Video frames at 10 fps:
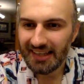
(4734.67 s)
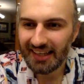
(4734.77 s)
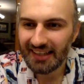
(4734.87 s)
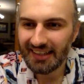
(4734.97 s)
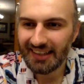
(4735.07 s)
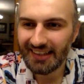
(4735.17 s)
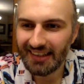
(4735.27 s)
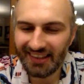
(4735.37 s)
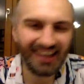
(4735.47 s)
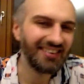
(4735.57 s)

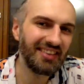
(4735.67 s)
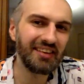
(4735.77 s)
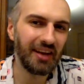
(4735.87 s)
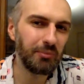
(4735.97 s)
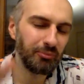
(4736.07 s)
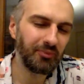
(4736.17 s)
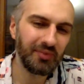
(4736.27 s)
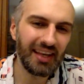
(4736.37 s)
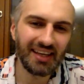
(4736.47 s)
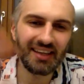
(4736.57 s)
There are still
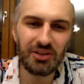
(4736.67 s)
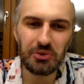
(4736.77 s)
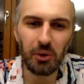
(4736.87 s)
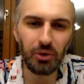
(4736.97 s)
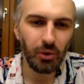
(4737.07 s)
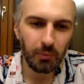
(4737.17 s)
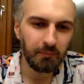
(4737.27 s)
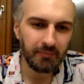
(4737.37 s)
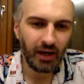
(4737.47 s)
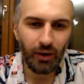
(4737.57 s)
some English, although
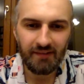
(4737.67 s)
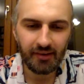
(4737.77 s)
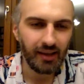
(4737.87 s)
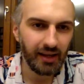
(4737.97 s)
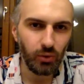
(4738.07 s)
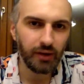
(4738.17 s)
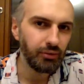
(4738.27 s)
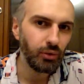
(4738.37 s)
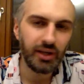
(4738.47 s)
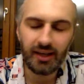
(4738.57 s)
now I feel like quite
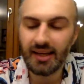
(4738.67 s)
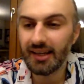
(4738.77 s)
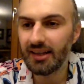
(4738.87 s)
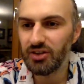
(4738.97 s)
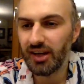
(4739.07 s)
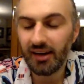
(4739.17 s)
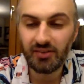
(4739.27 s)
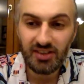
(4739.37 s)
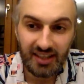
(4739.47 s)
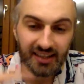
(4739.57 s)
fluent in English. There are
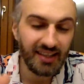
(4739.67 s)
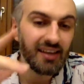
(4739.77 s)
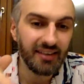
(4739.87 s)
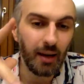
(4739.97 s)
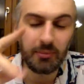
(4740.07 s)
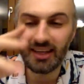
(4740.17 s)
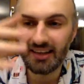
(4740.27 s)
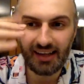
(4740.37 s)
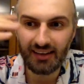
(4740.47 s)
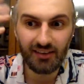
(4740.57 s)
still some
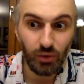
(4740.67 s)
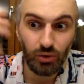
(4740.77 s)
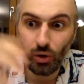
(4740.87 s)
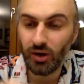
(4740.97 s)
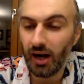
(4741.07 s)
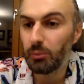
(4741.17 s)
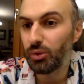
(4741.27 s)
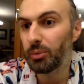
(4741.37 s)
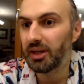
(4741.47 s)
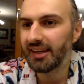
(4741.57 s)
things that don't come
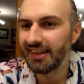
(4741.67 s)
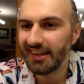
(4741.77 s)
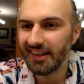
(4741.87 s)
to me